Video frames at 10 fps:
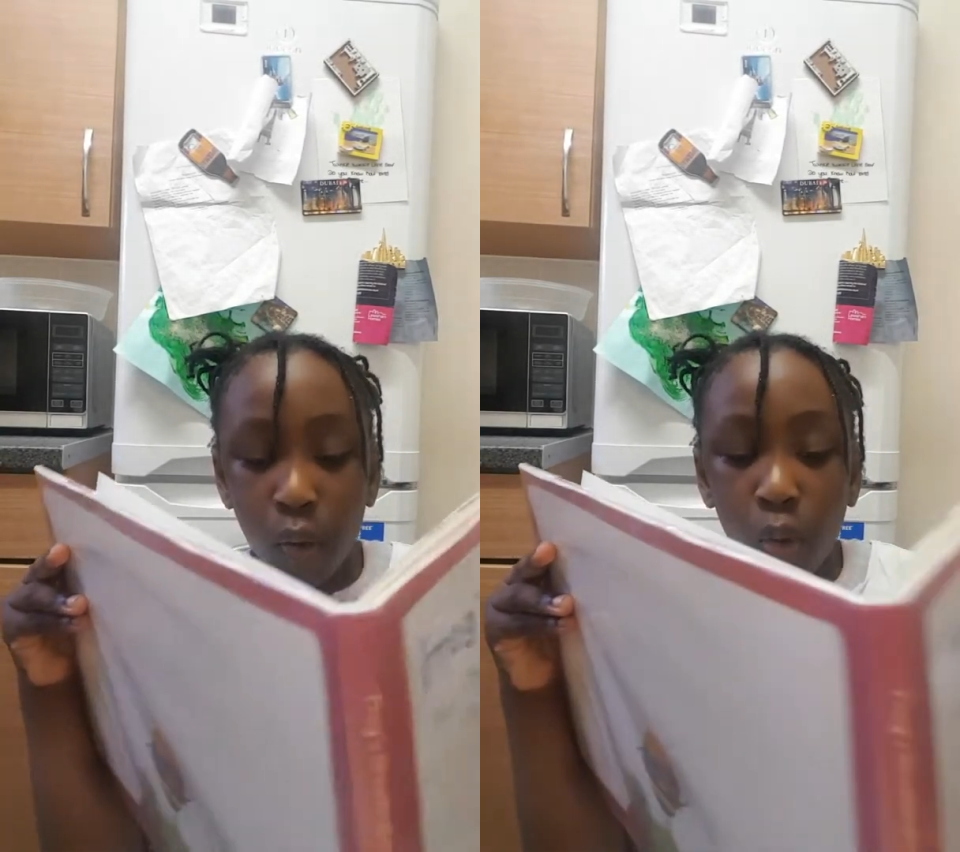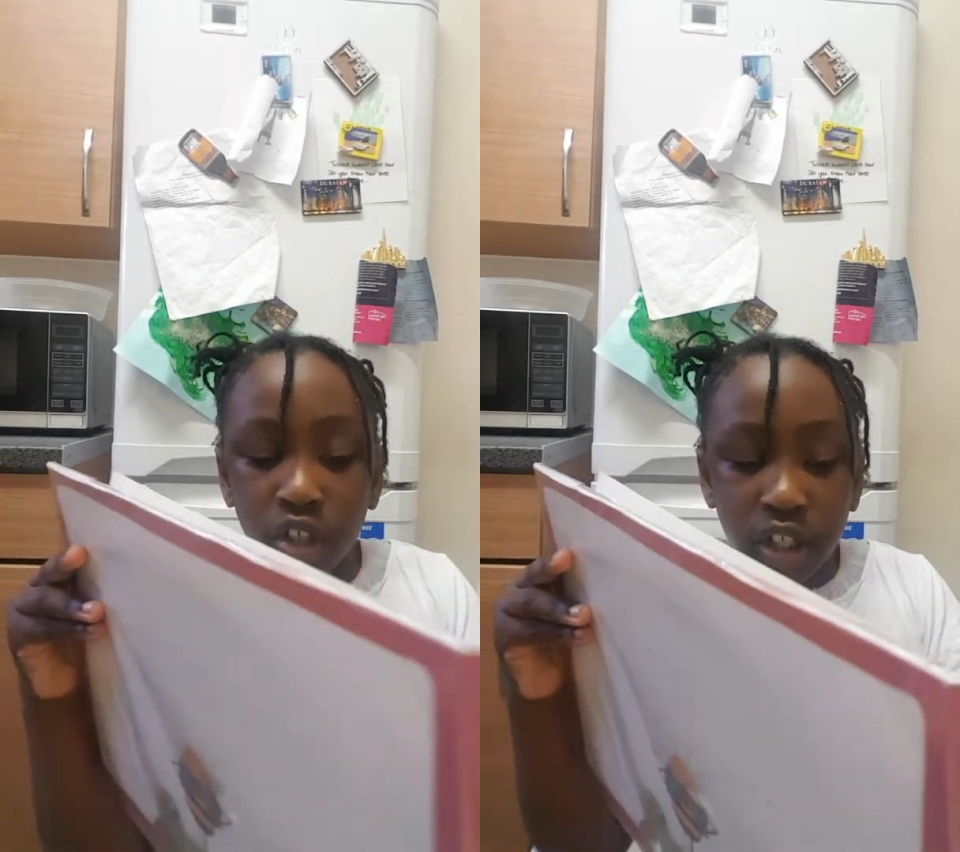
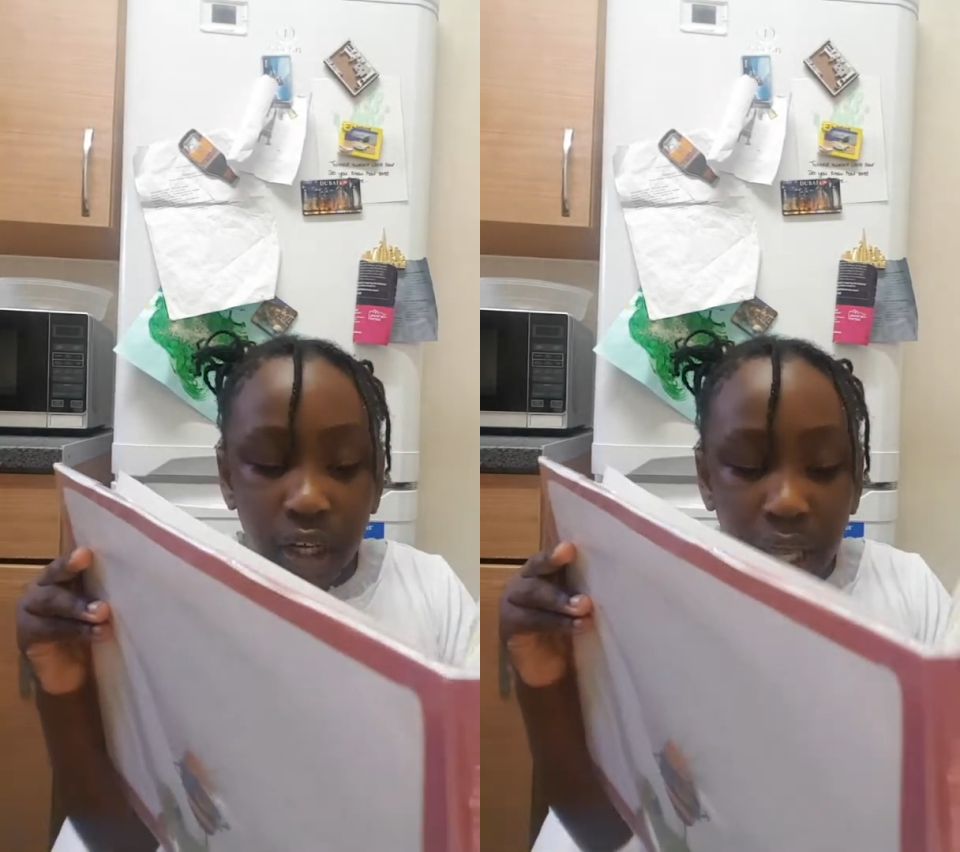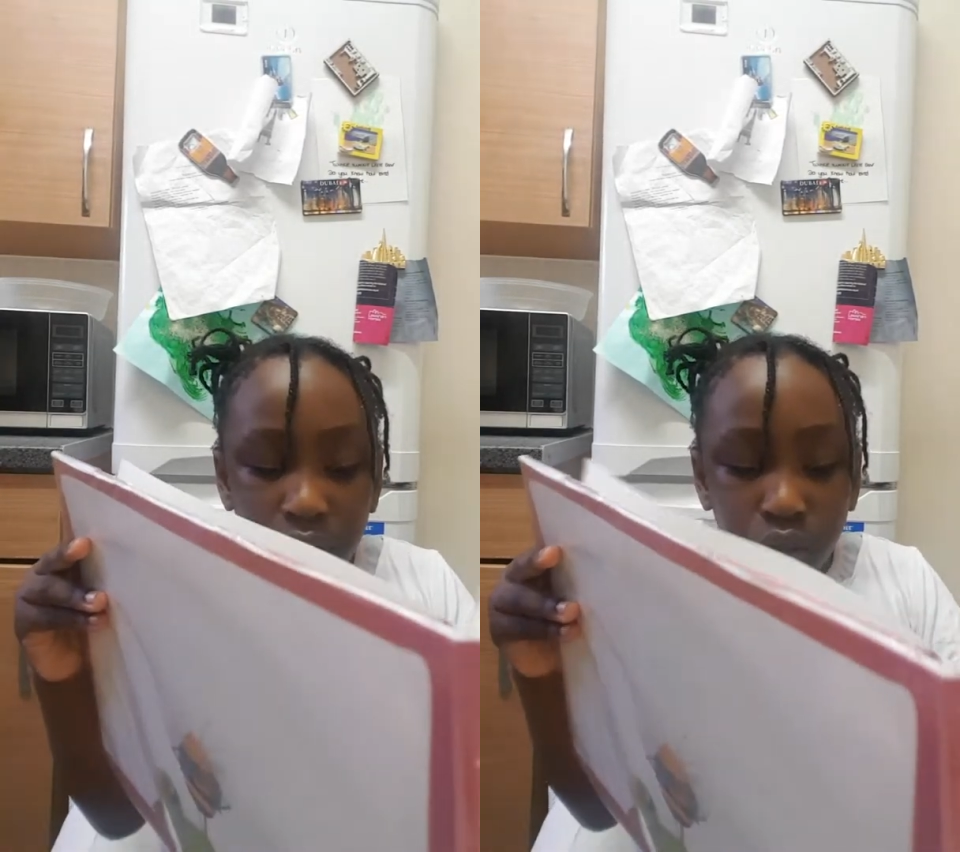What
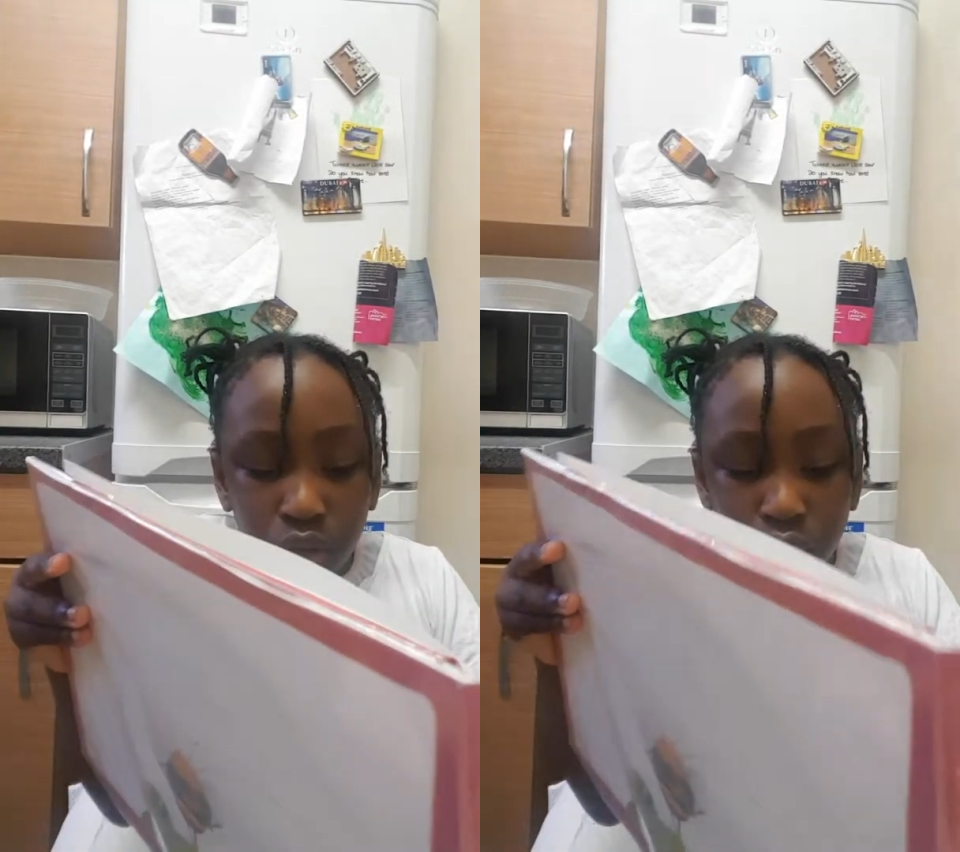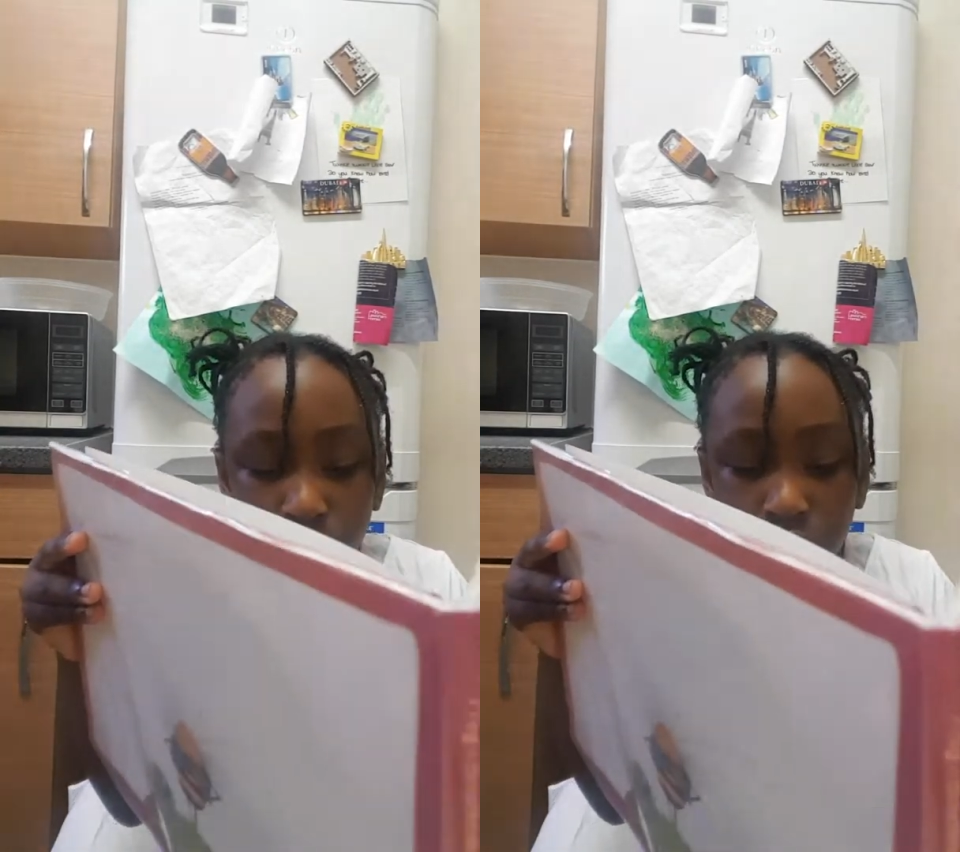shall I
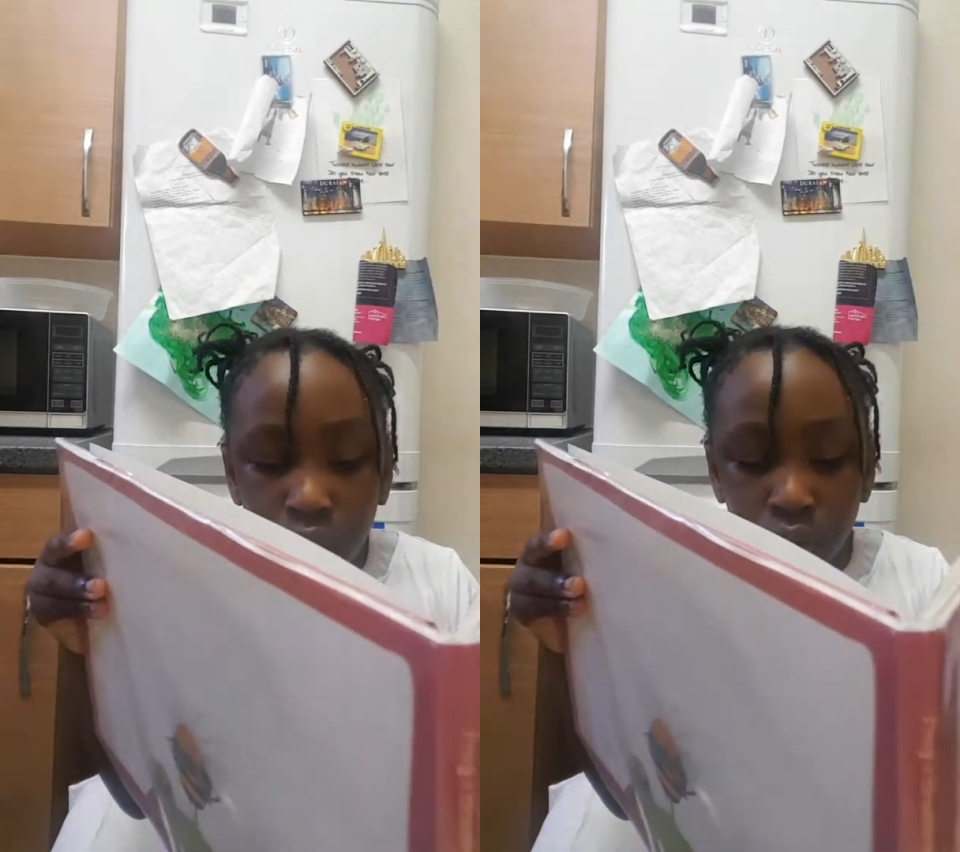do